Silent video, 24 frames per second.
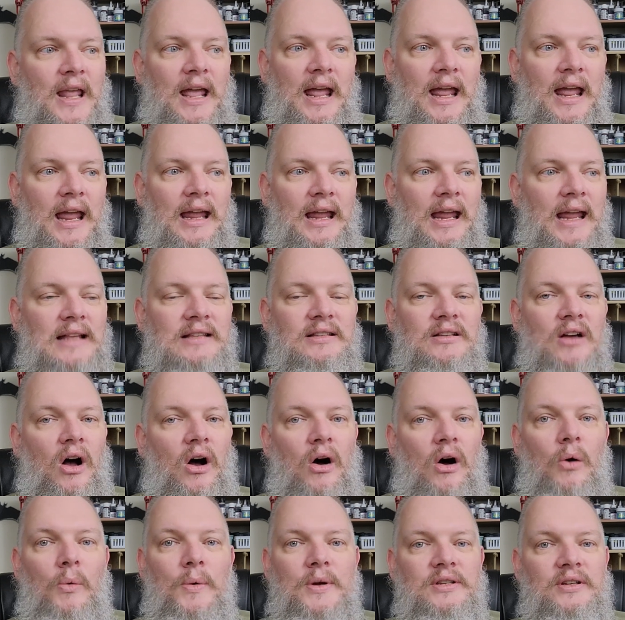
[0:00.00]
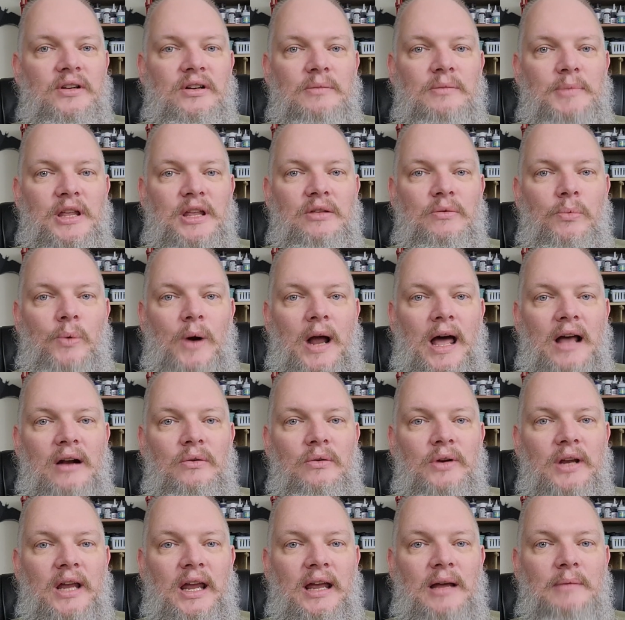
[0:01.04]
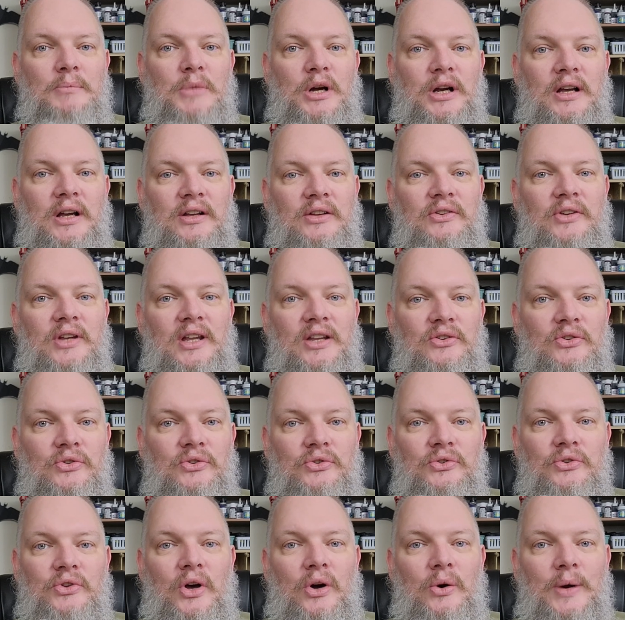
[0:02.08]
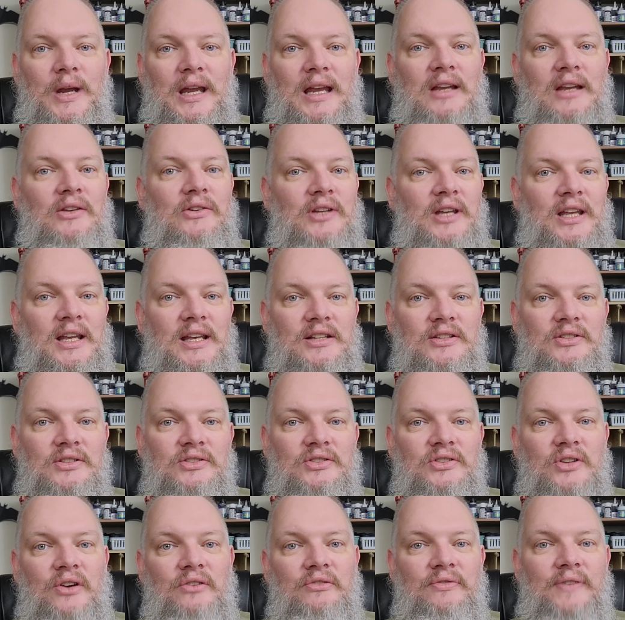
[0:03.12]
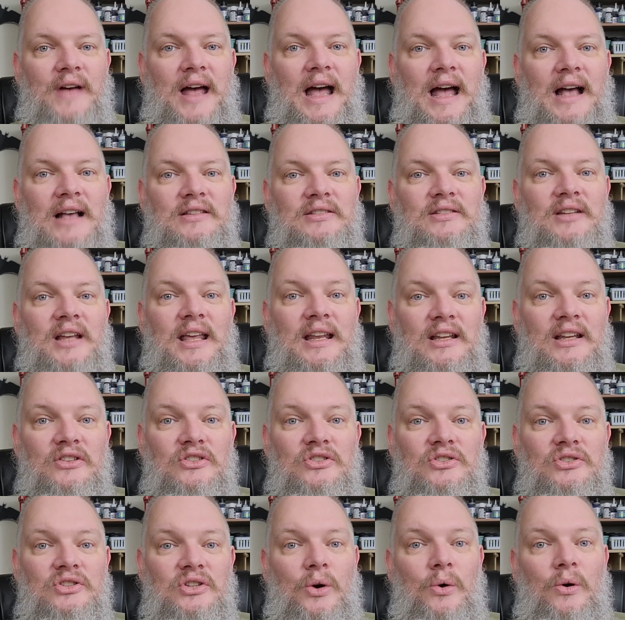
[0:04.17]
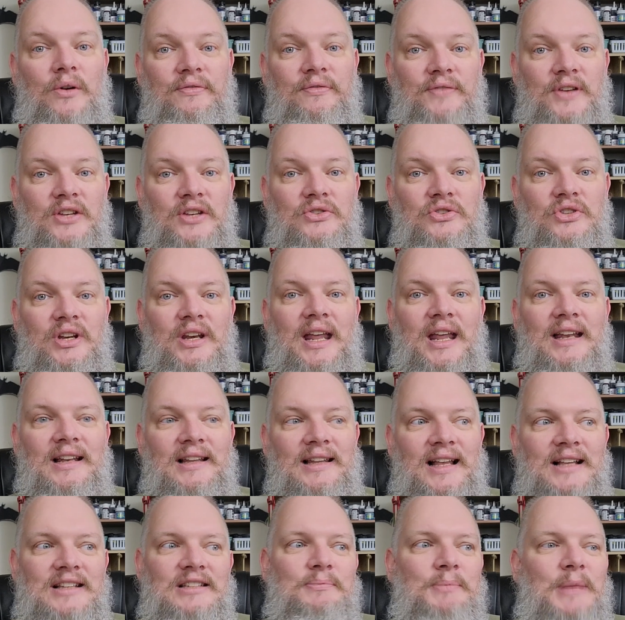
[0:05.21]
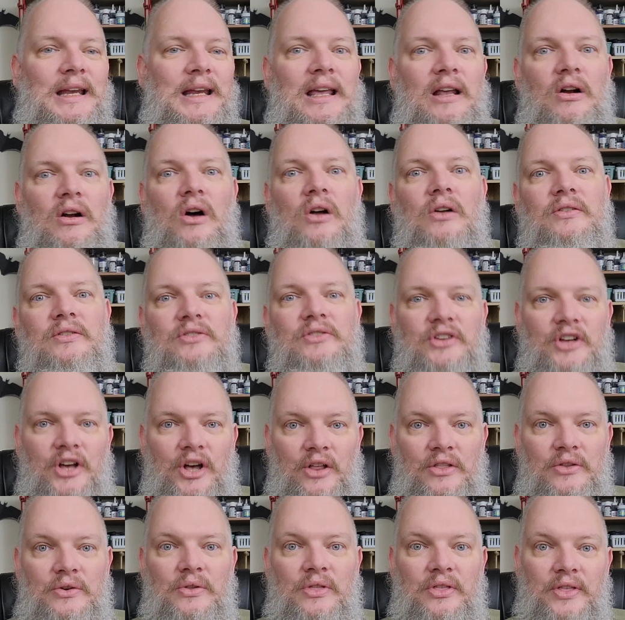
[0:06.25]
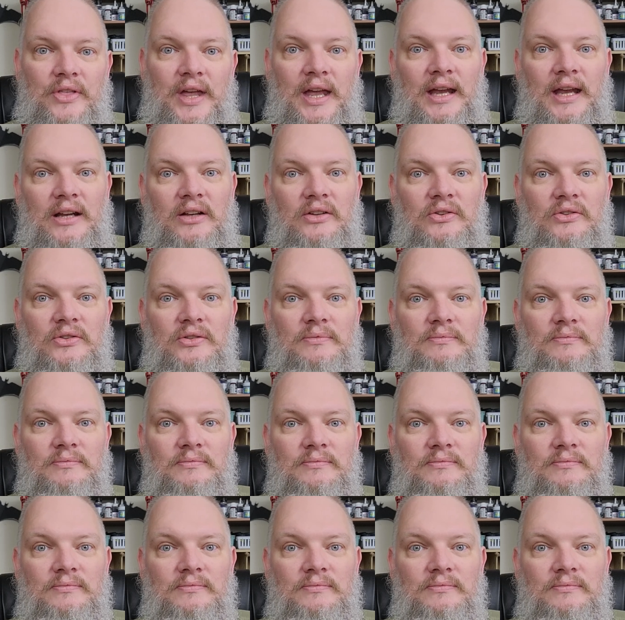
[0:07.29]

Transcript: it's always going to be the rattle can because it's so easy, it's so fast, and it's so efficient and lets me get on to other things.